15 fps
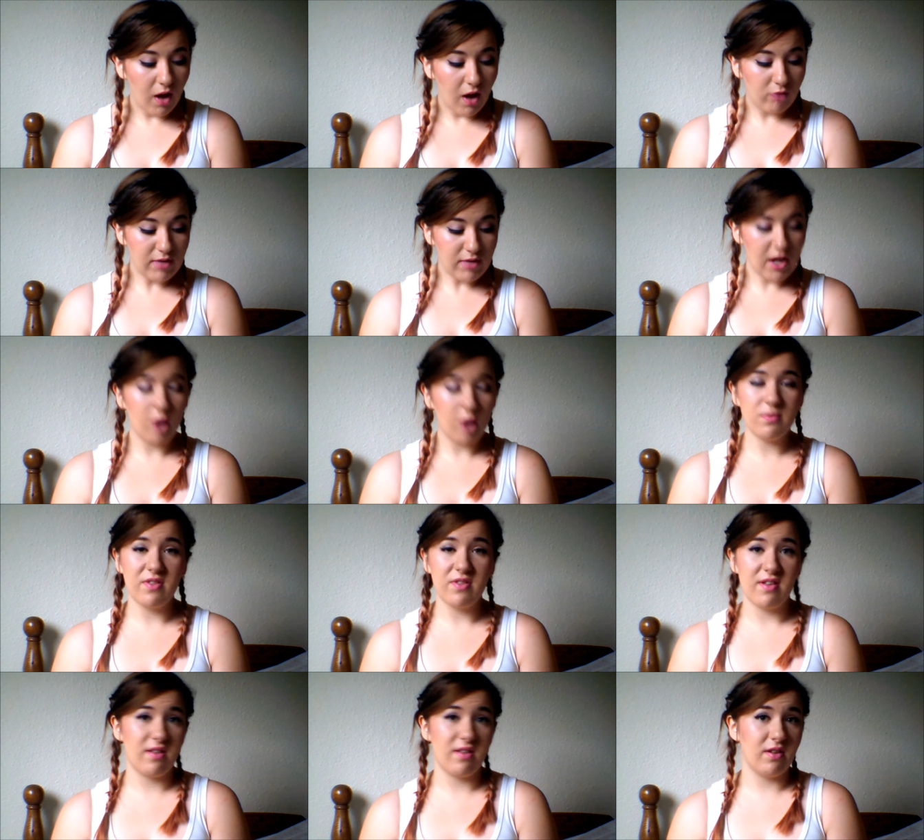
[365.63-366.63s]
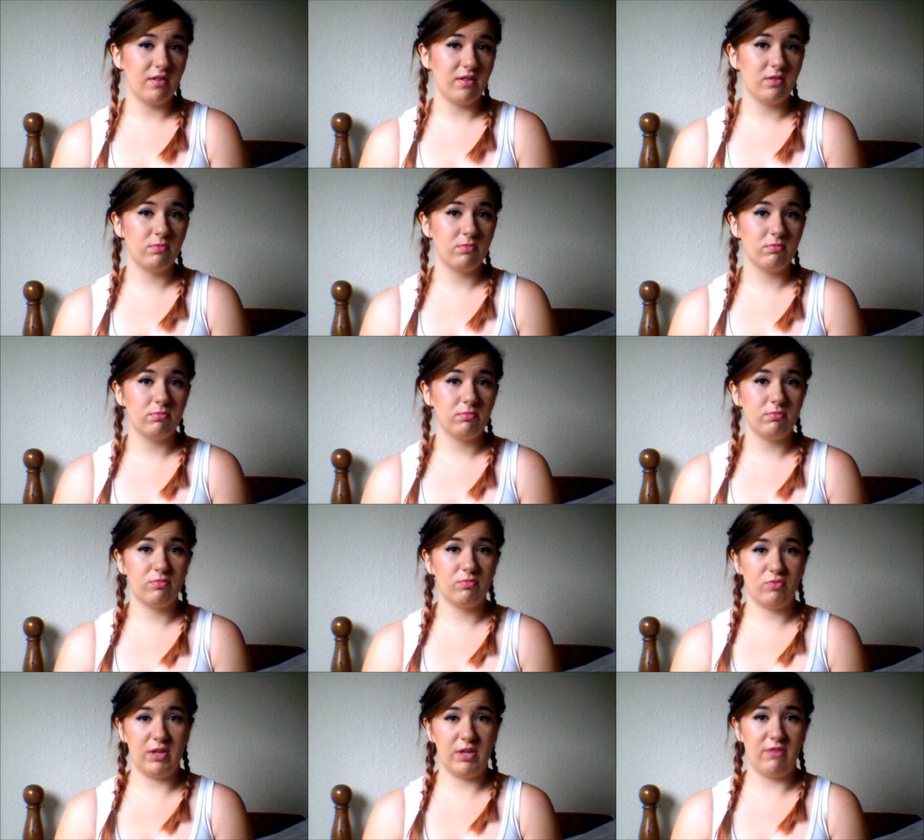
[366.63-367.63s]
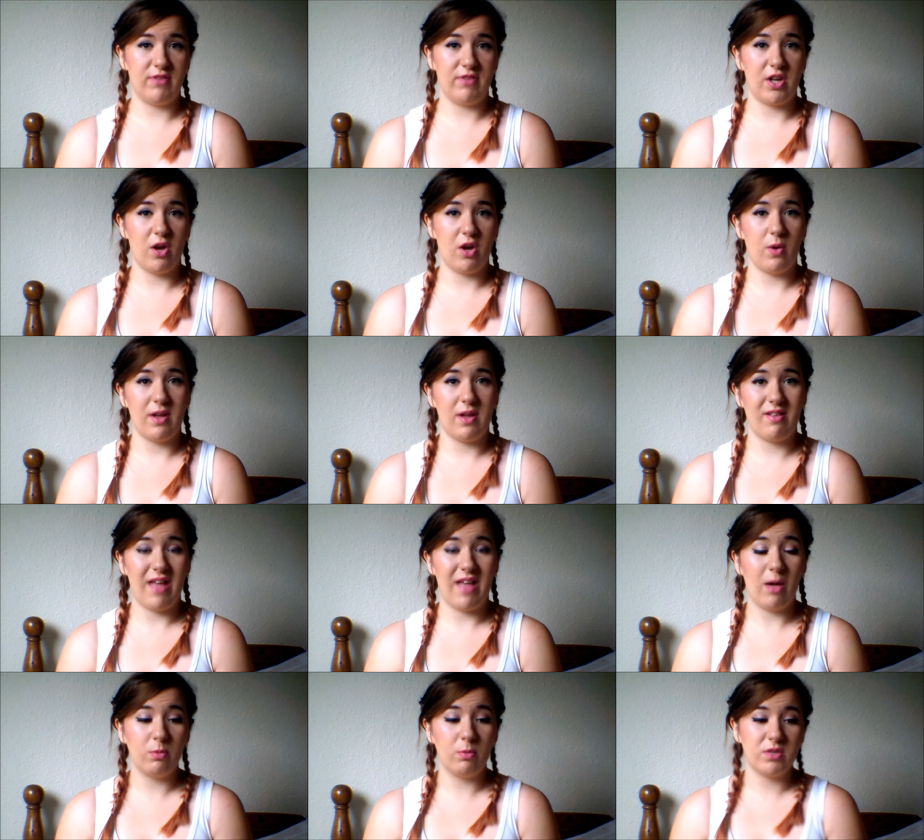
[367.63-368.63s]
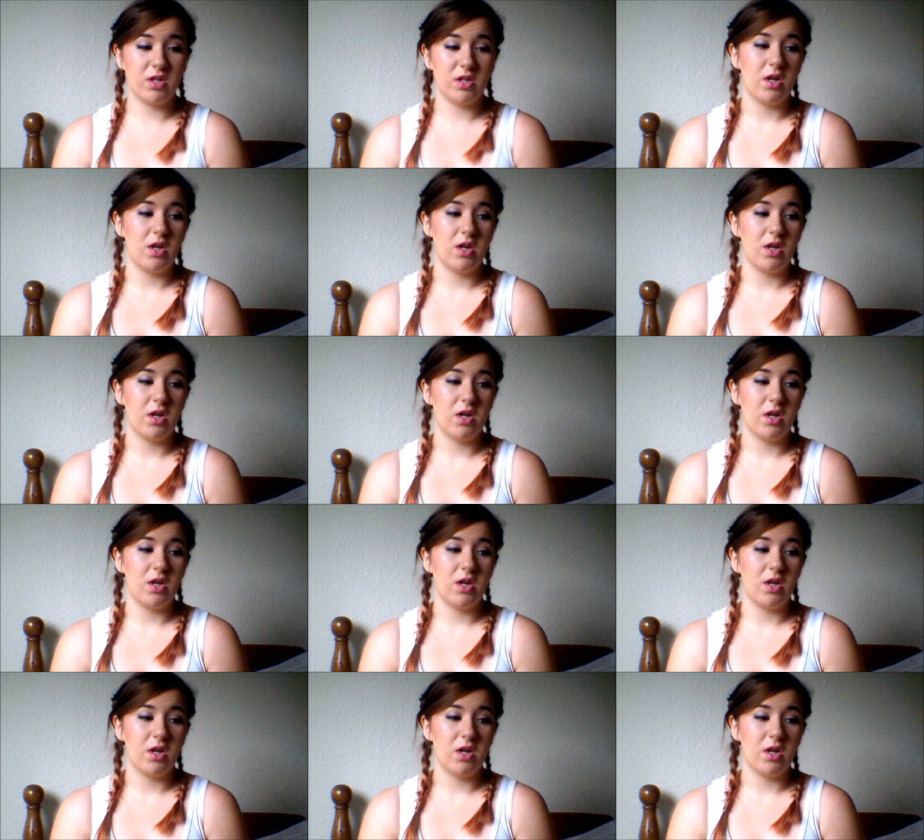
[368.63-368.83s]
really hope that this little video has helped